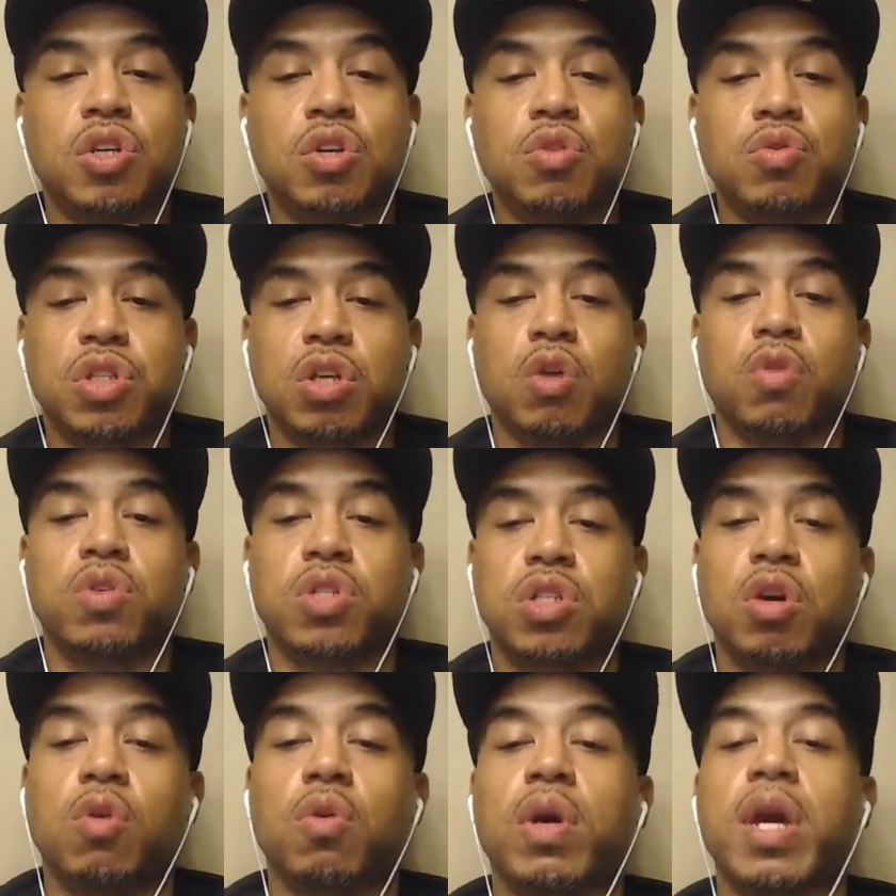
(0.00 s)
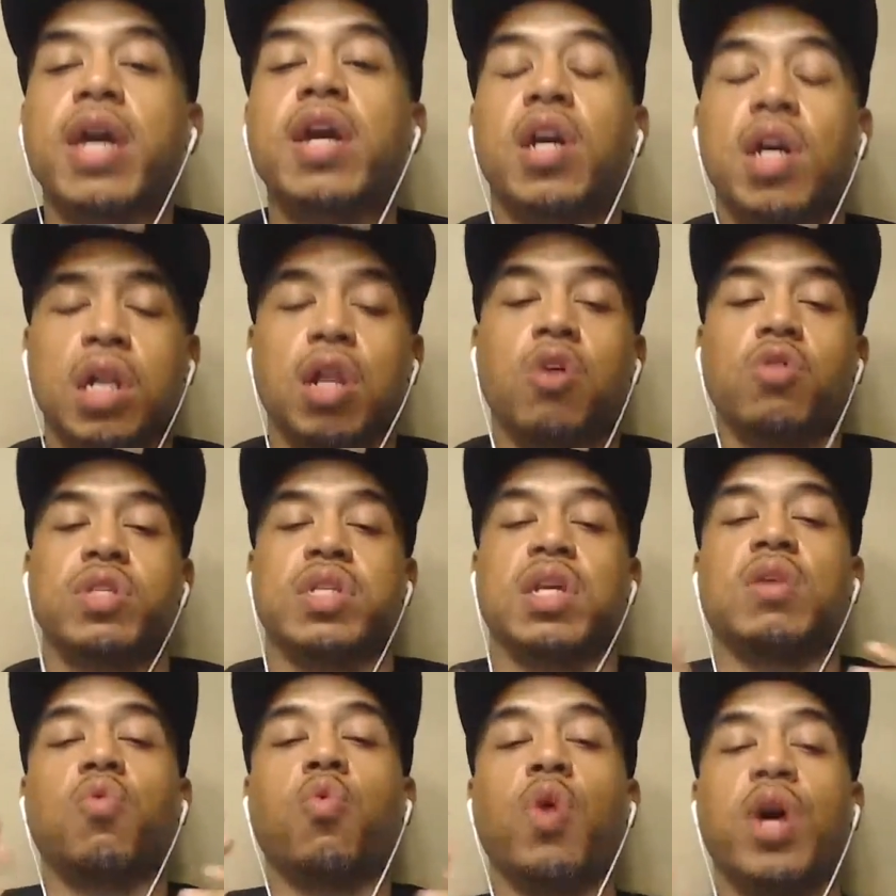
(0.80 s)
so in
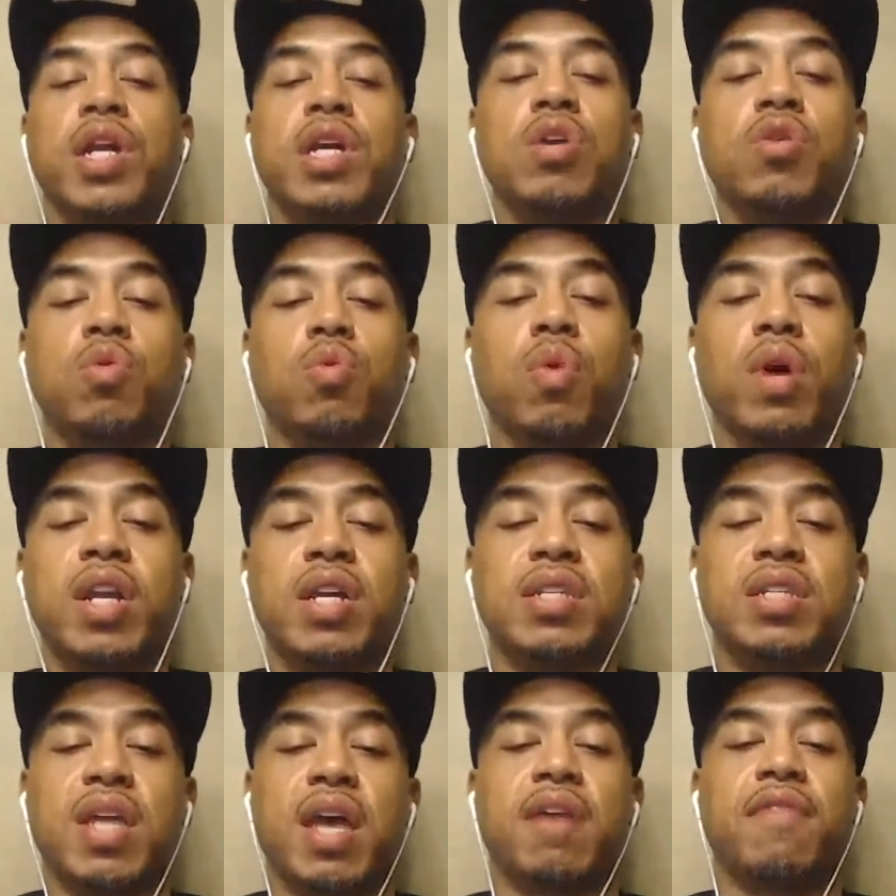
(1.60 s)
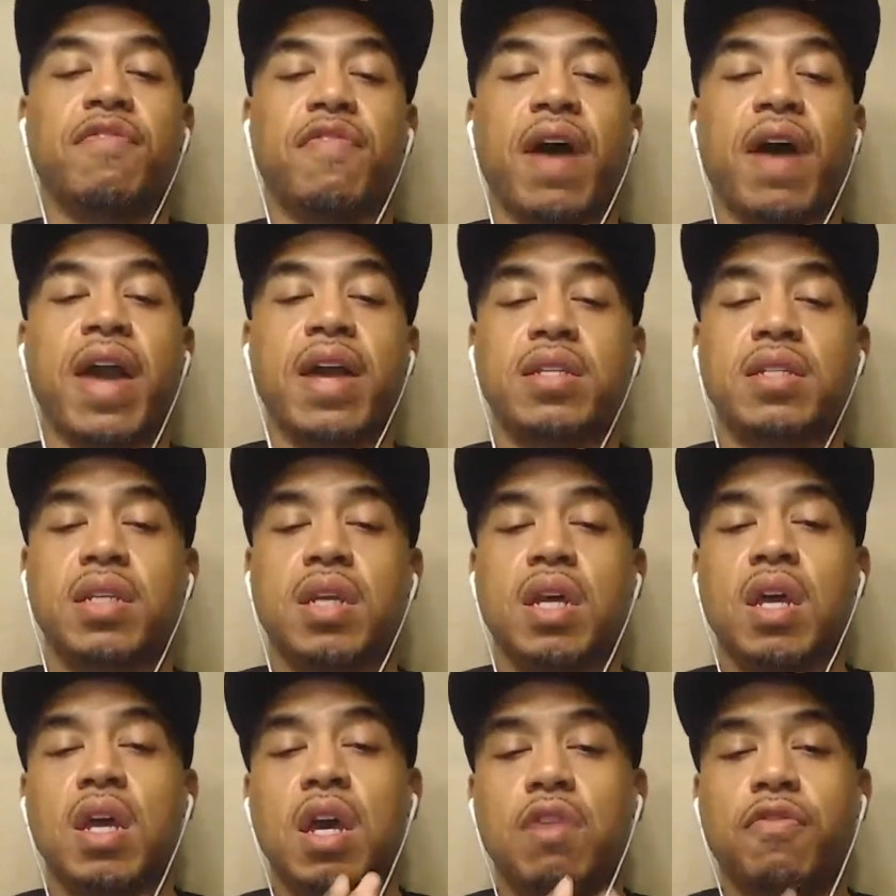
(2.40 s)
closing, what is the advice
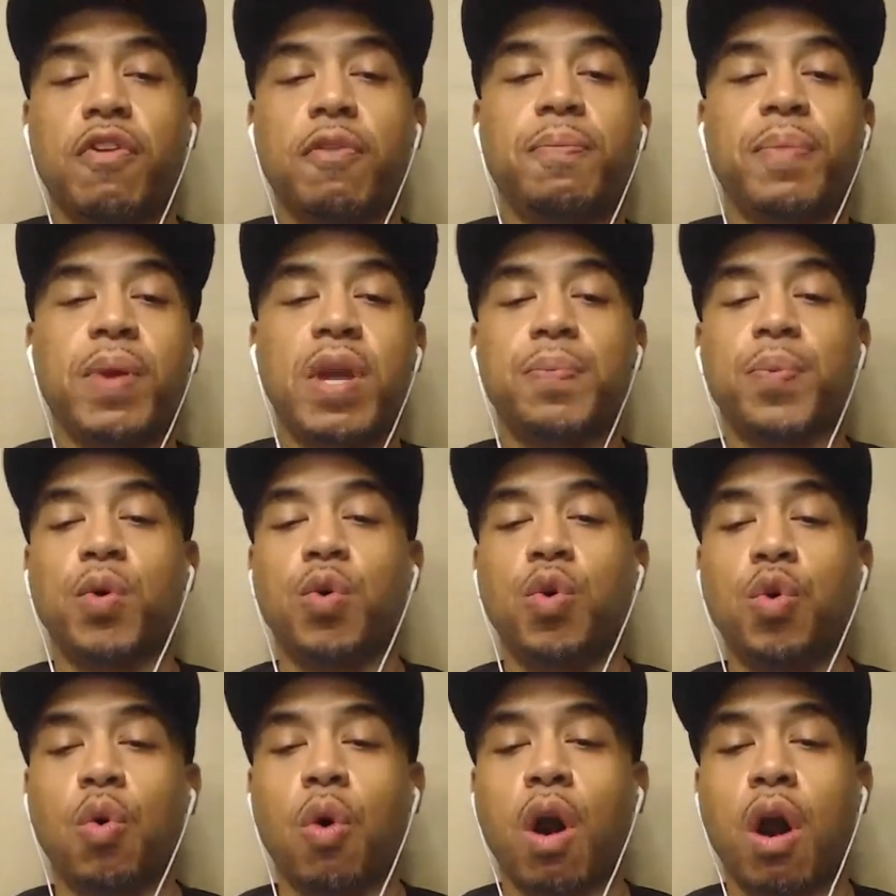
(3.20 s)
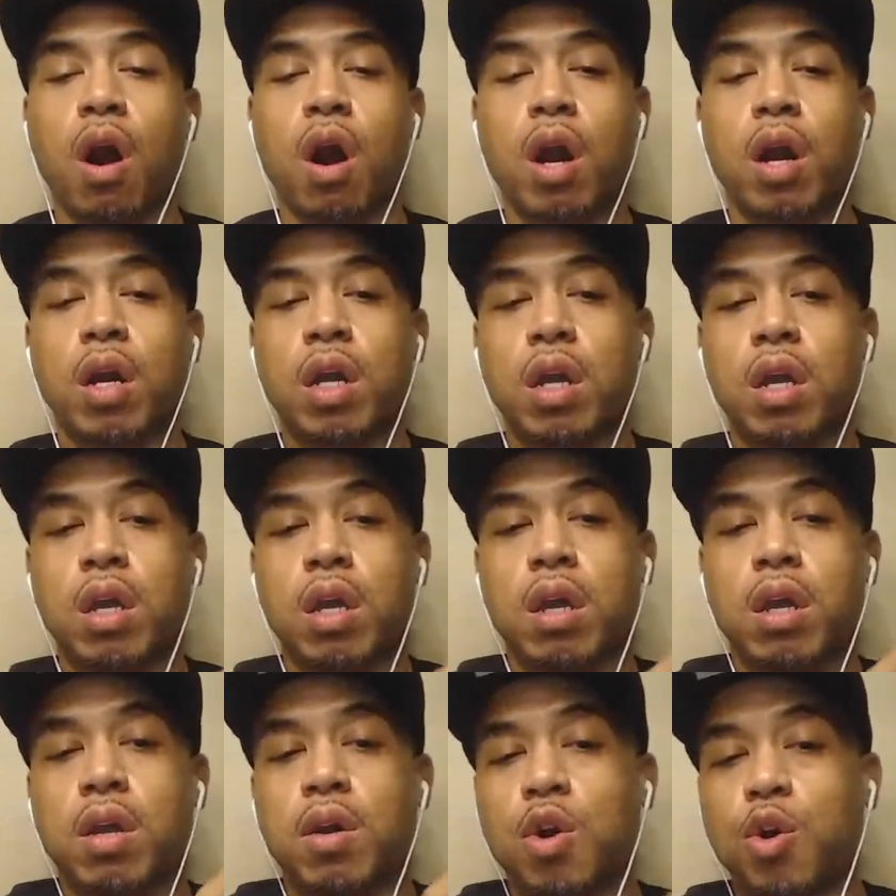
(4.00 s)
for people who are
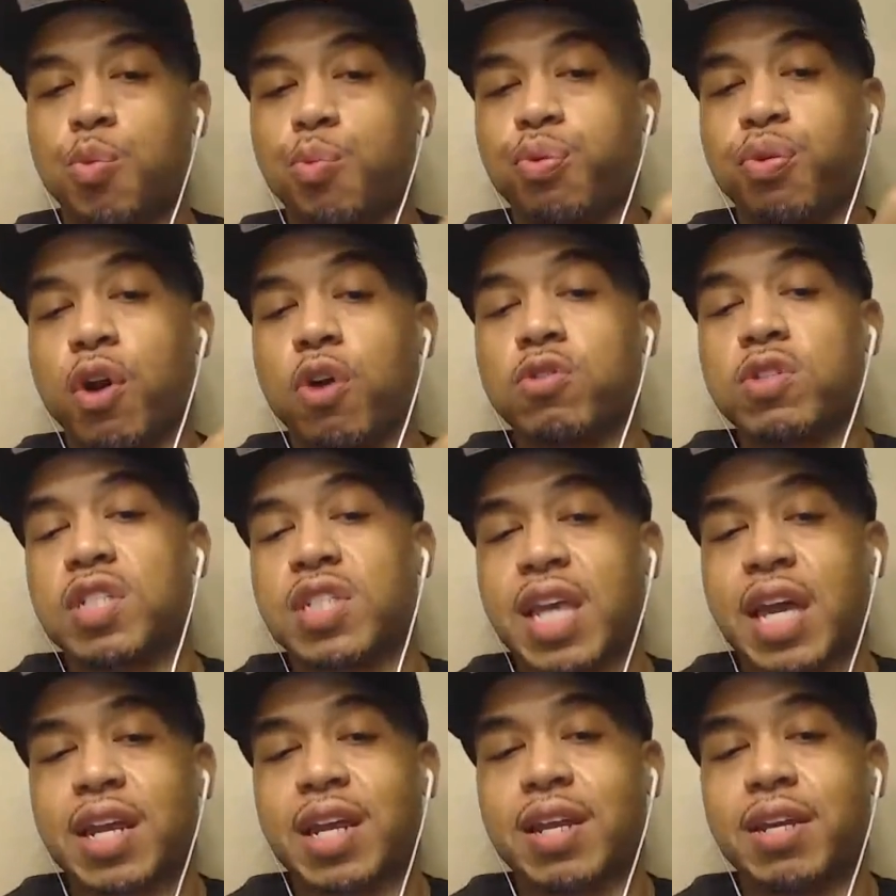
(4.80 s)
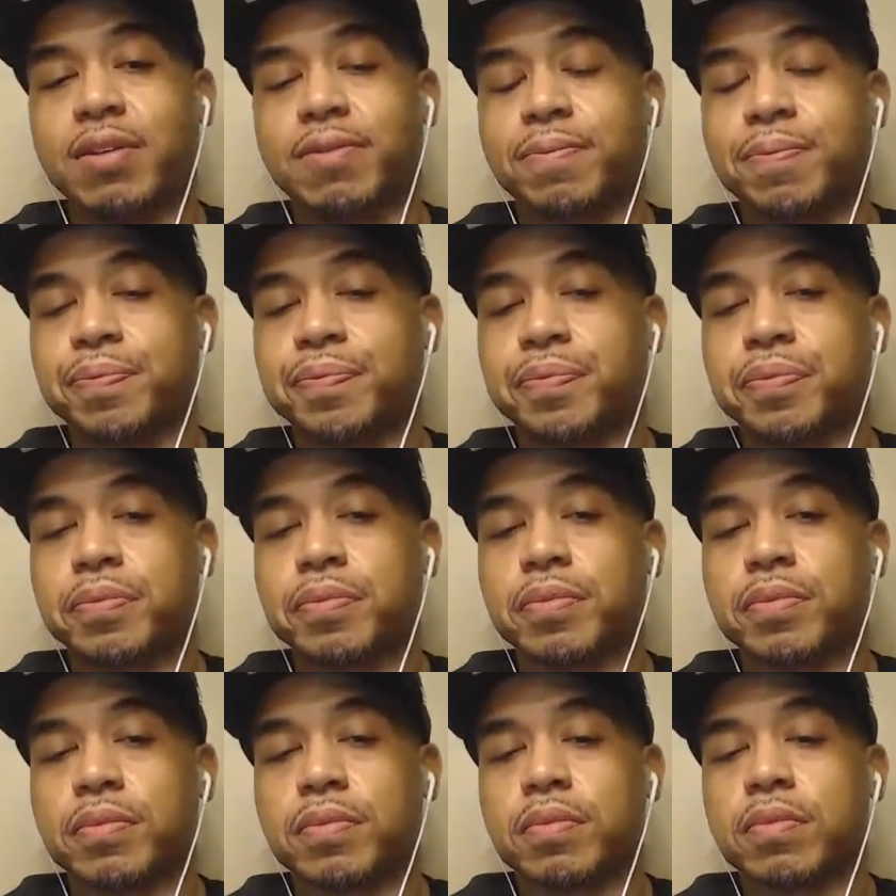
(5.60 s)
pro Seti,
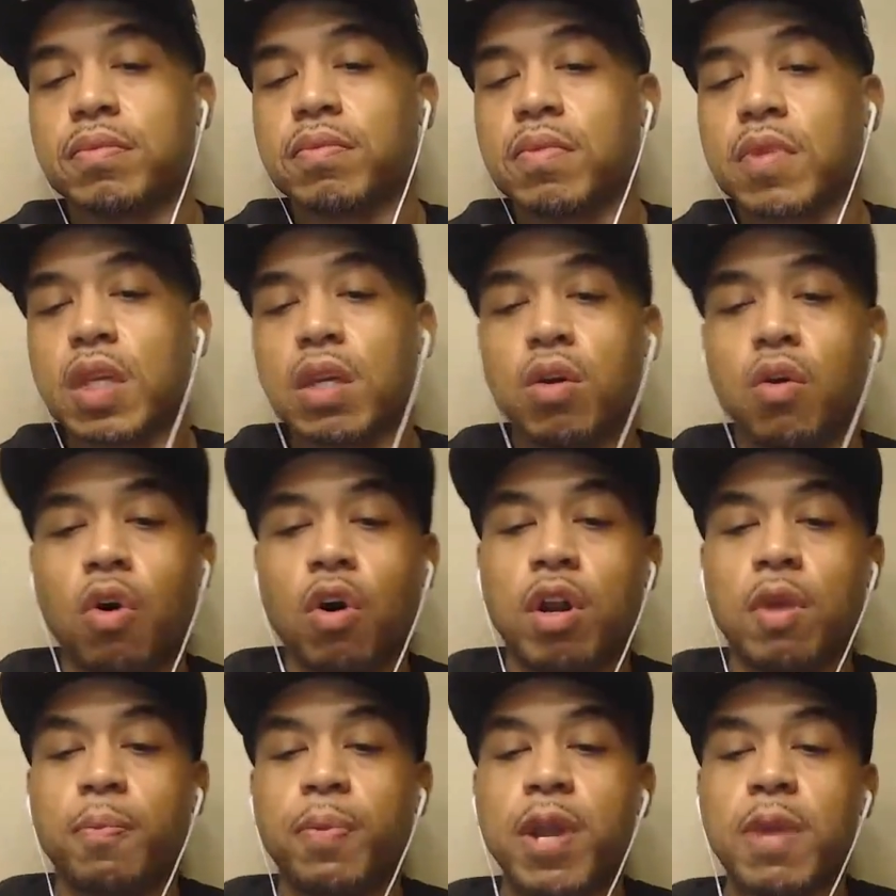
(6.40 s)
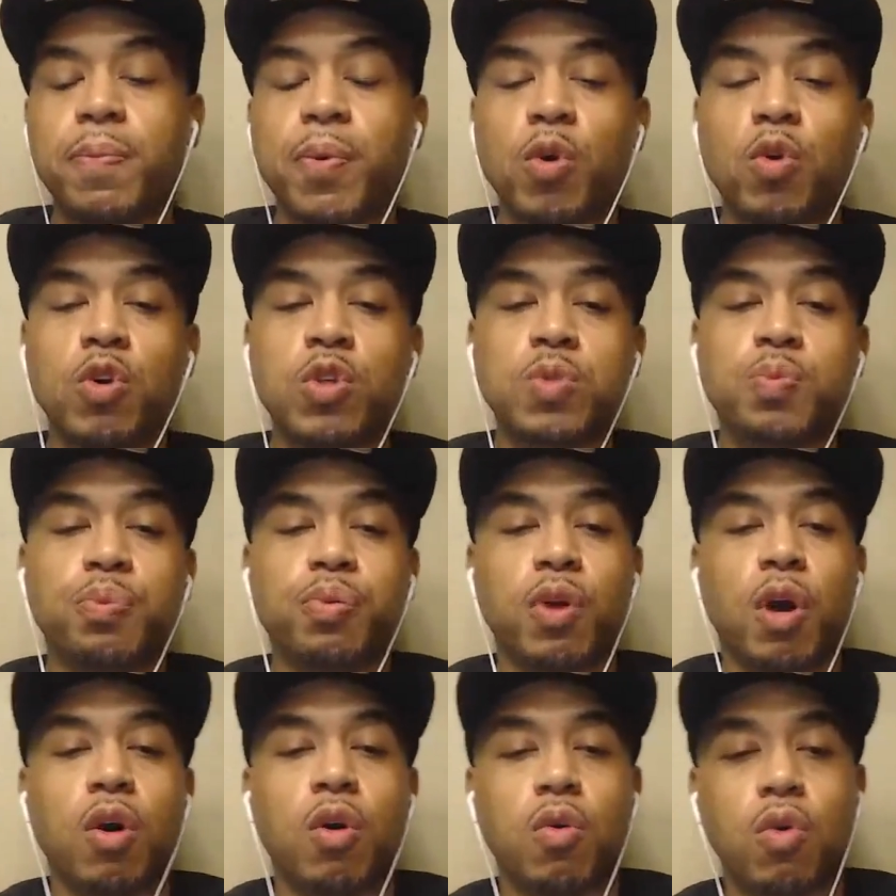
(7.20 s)
or the people who's
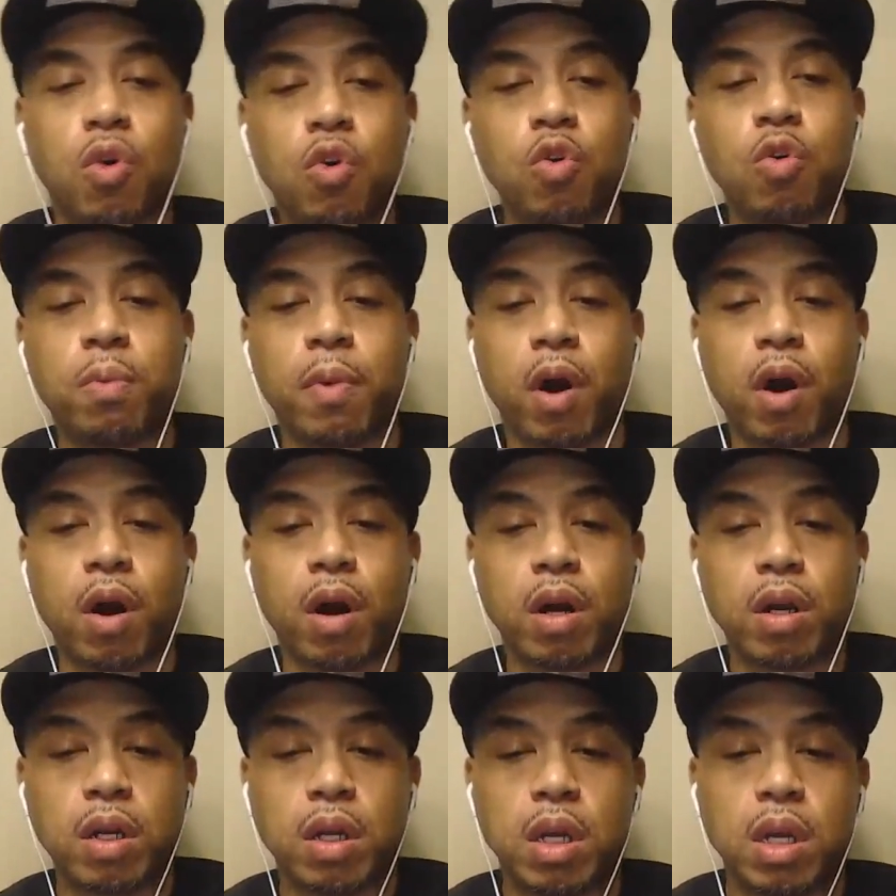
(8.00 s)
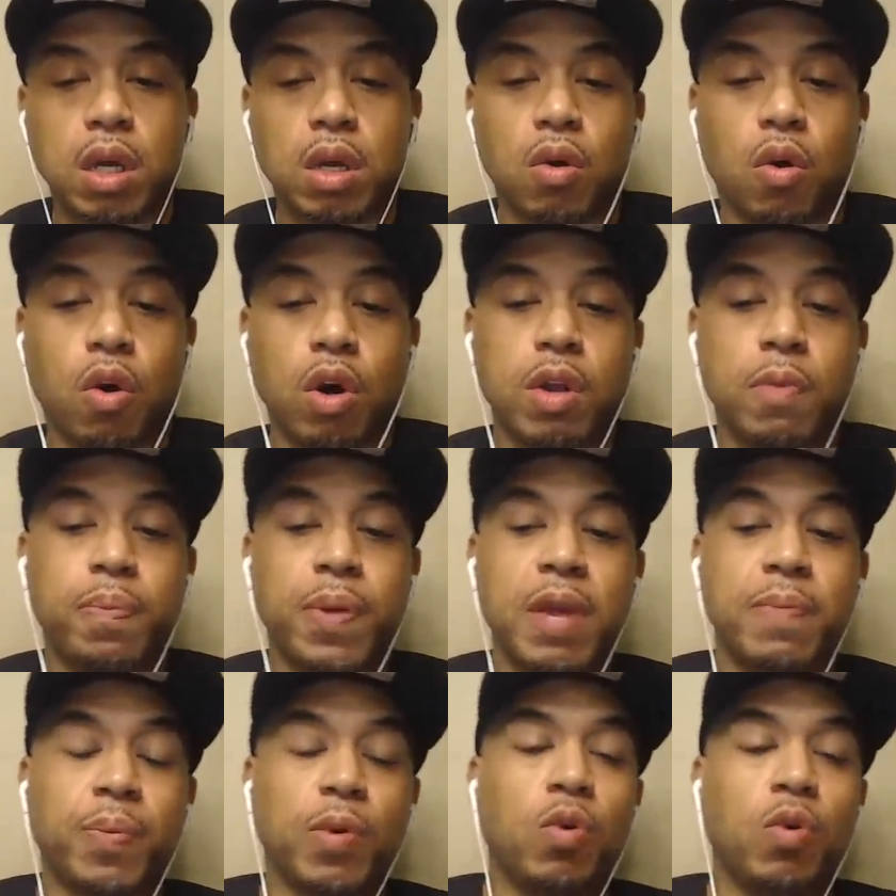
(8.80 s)
pro Umar, or the people